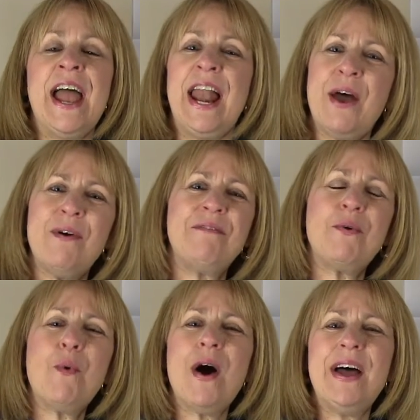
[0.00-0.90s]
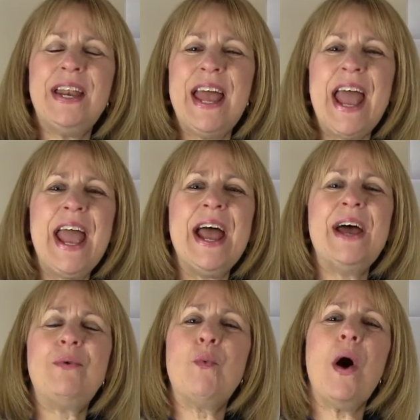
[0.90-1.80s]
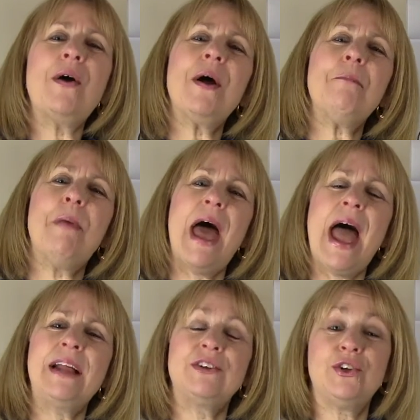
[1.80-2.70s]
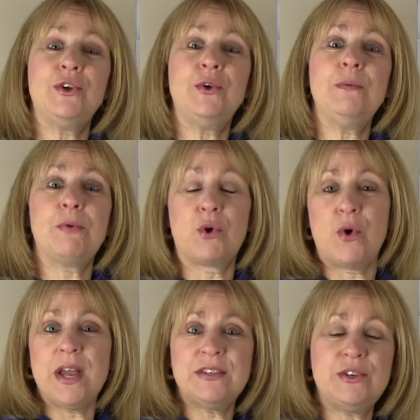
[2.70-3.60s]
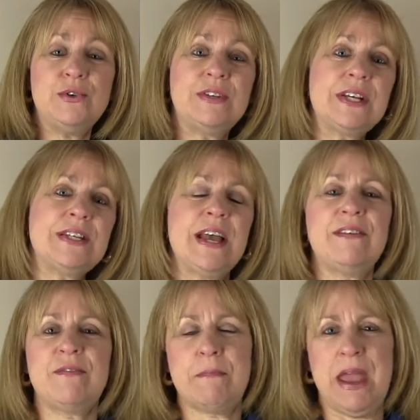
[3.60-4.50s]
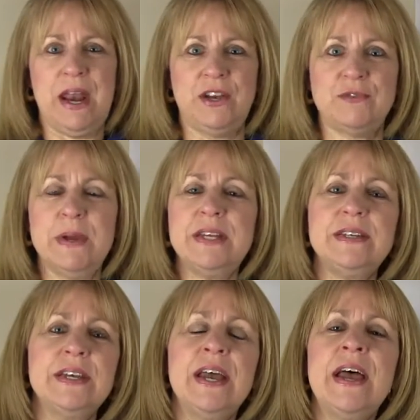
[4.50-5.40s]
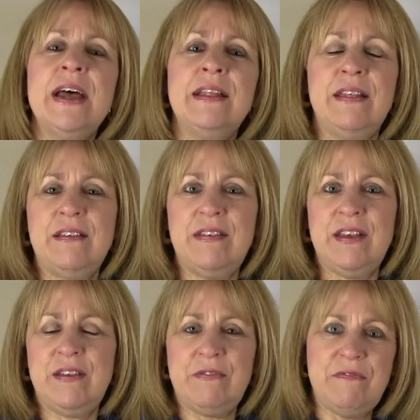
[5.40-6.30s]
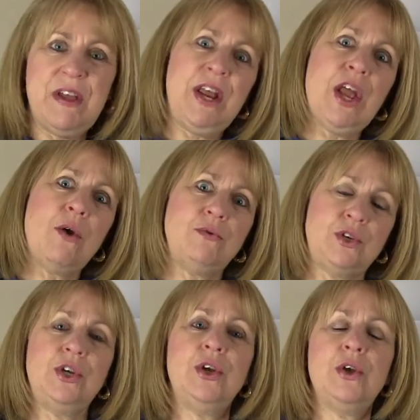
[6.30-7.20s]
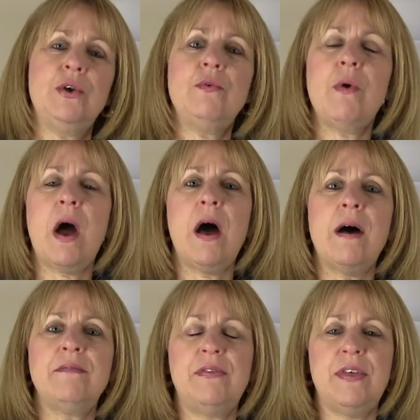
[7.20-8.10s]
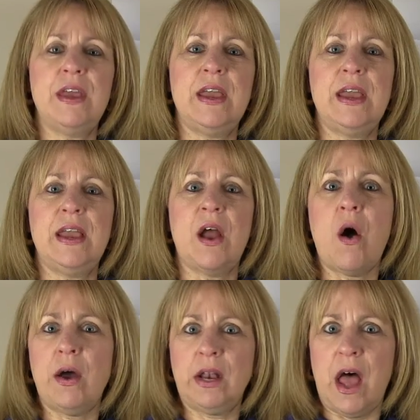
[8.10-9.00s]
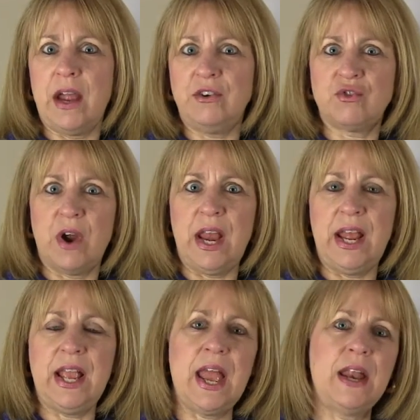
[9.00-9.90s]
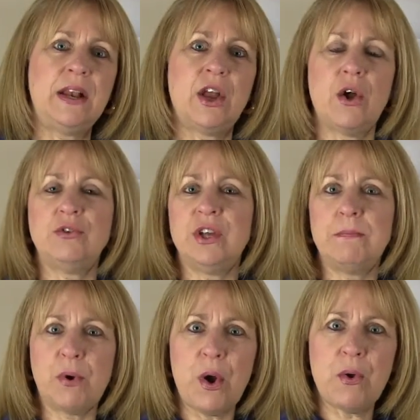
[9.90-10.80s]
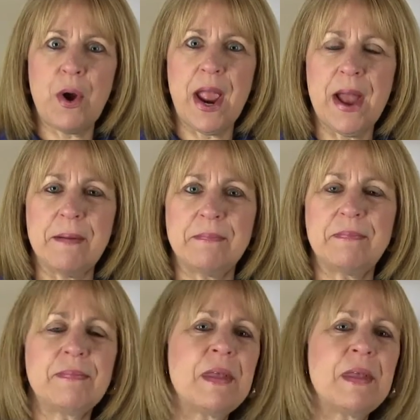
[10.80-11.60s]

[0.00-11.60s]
Hello everyone, and welcome back to Progress to Success Management. This is video 2 of the online training and coaching program.